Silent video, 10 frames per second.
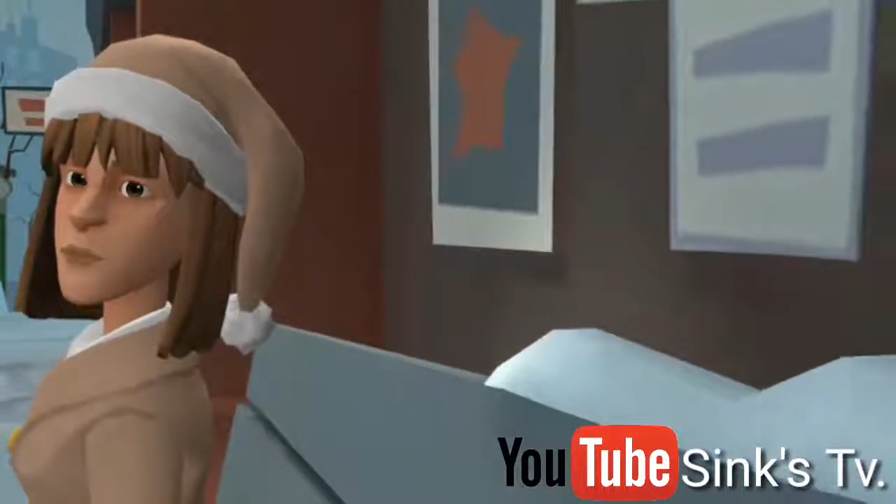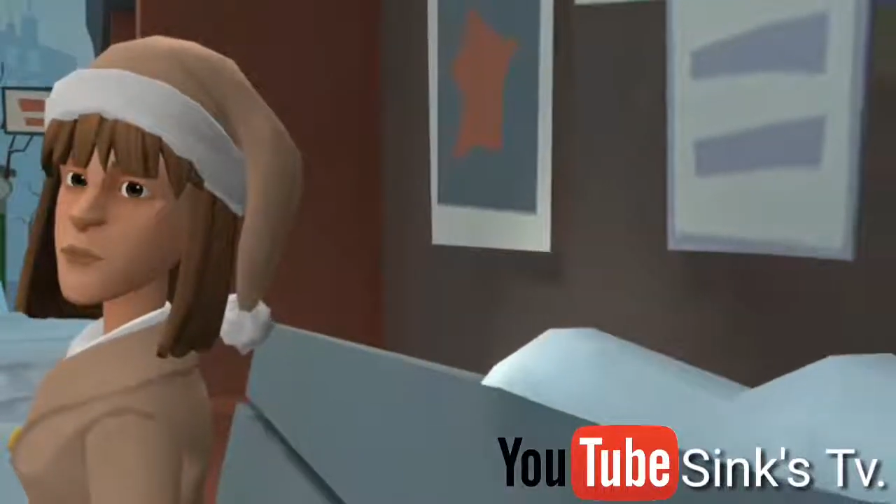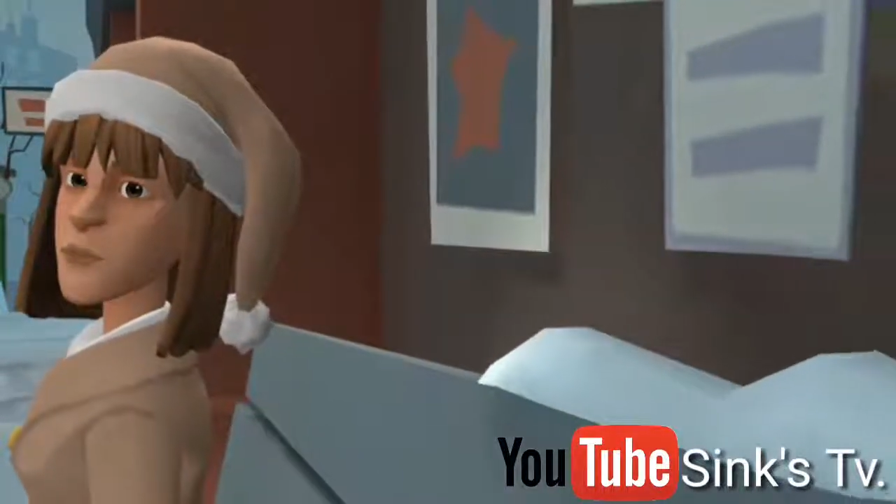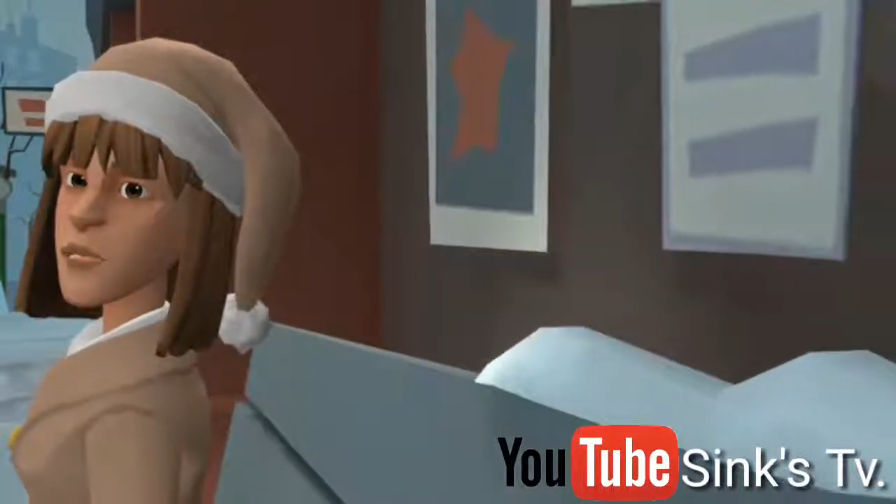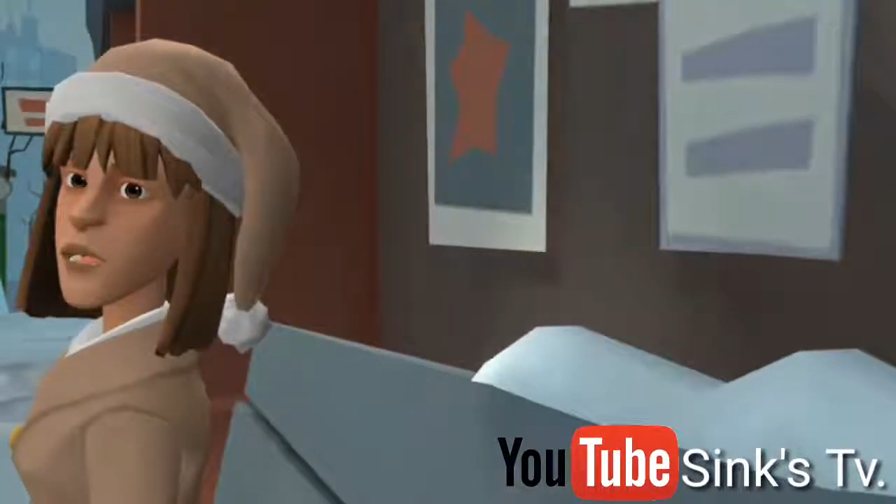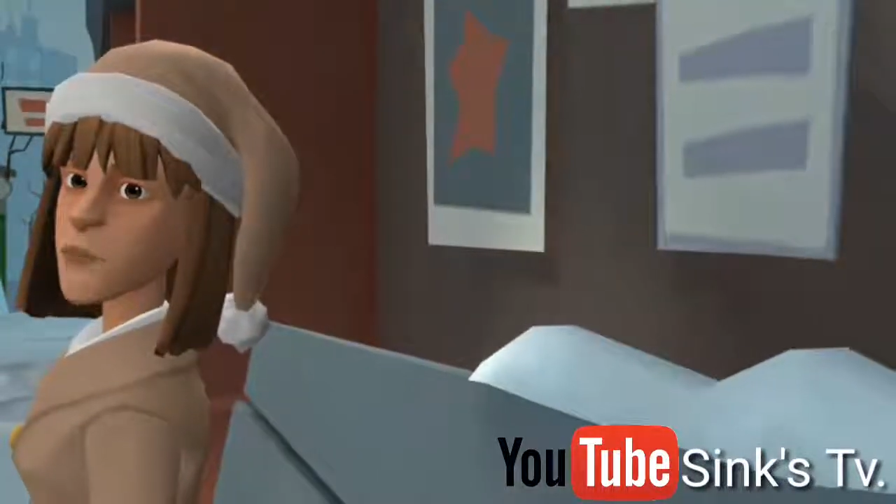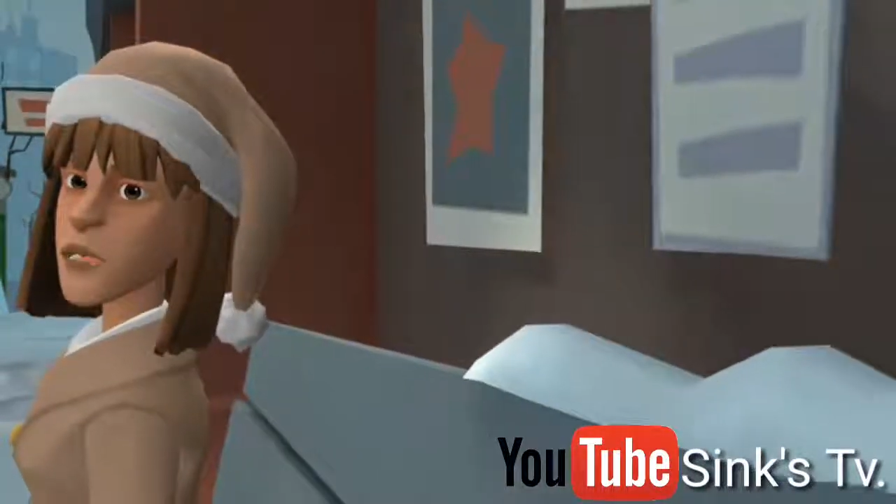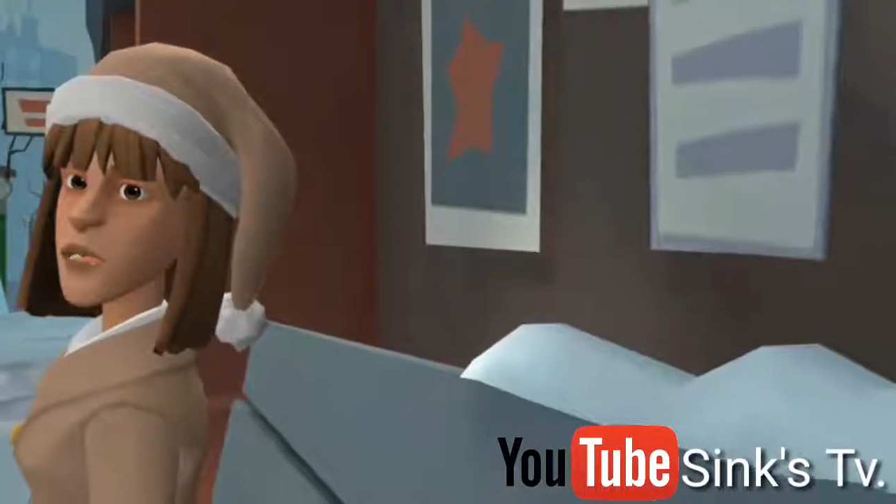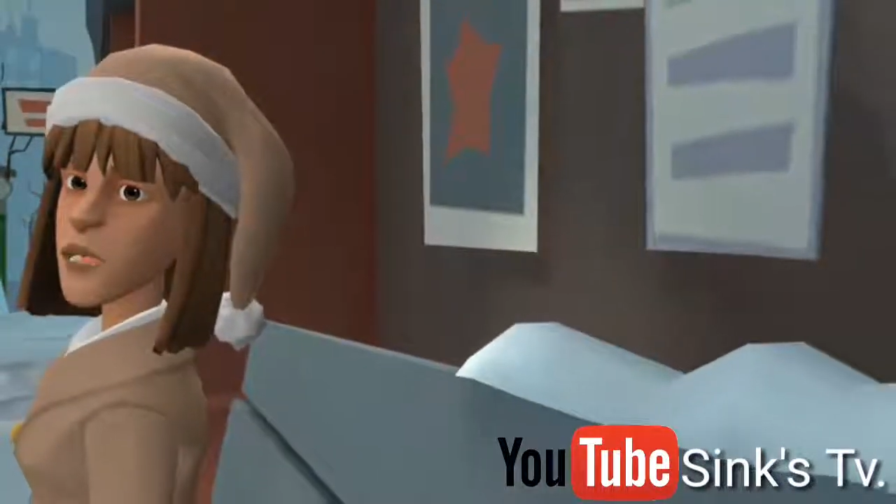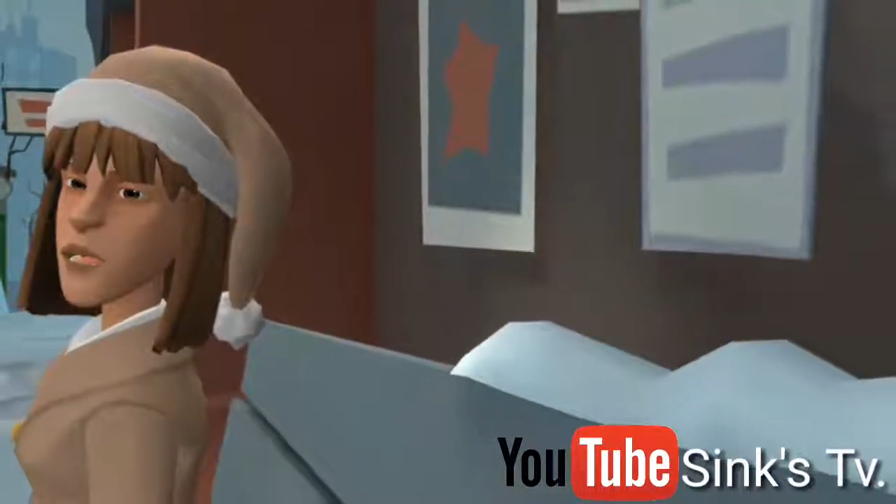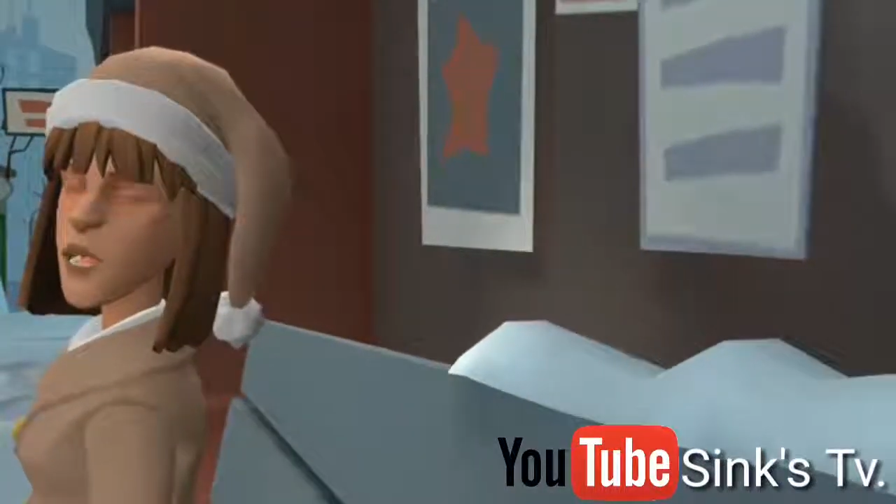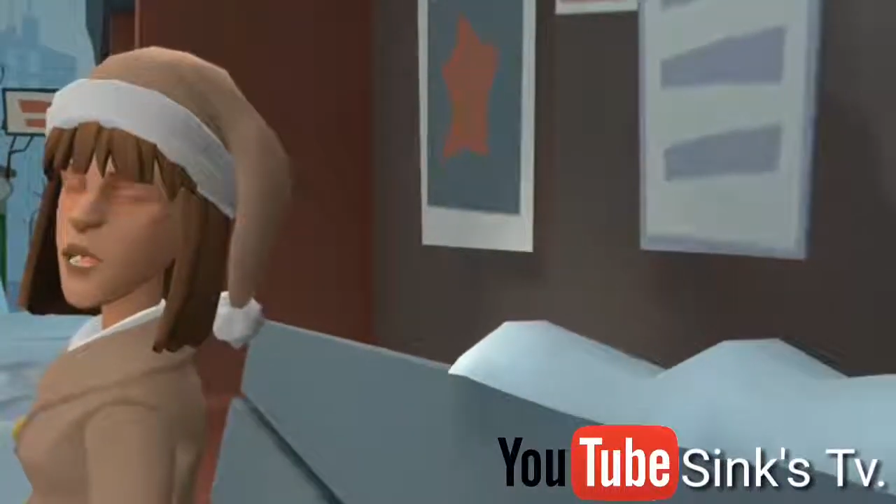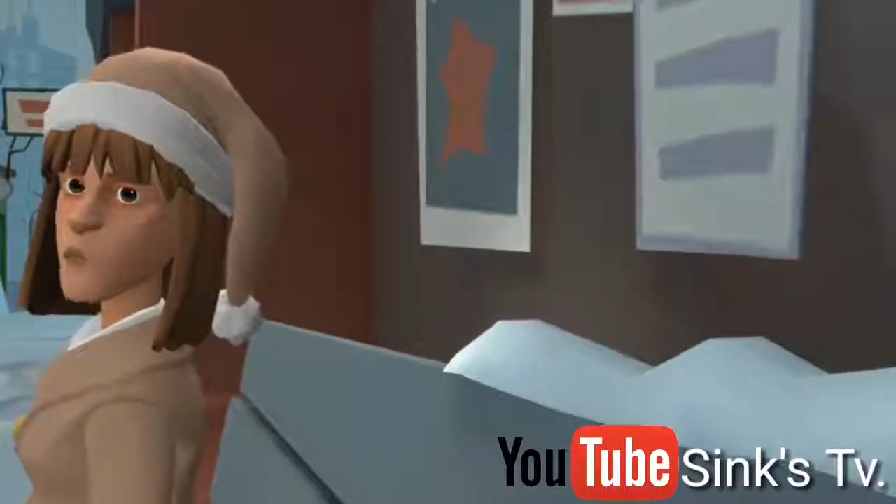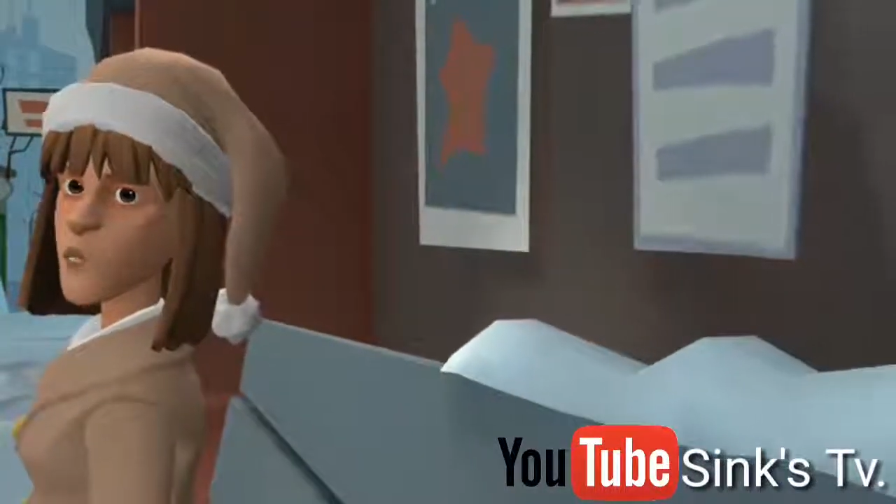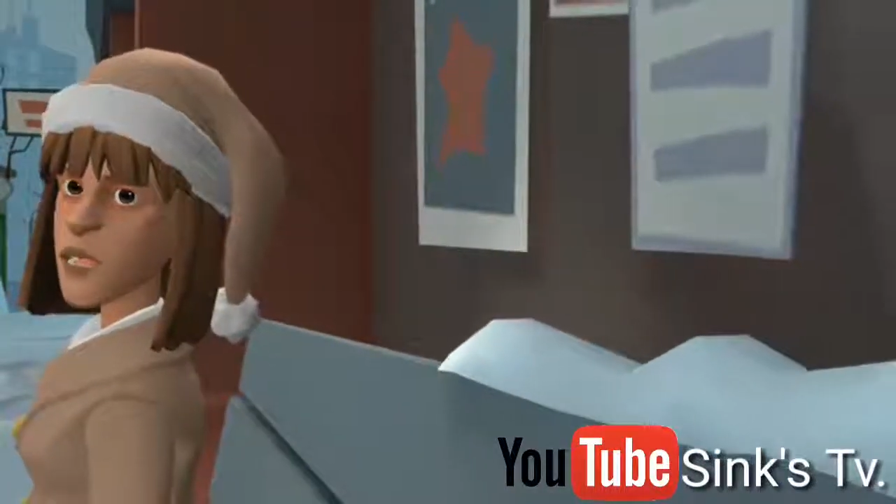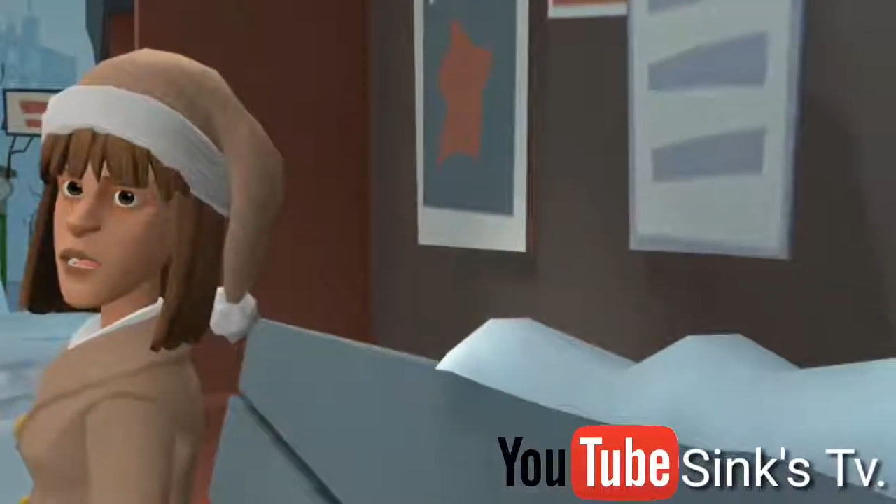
Christmas is about spreading the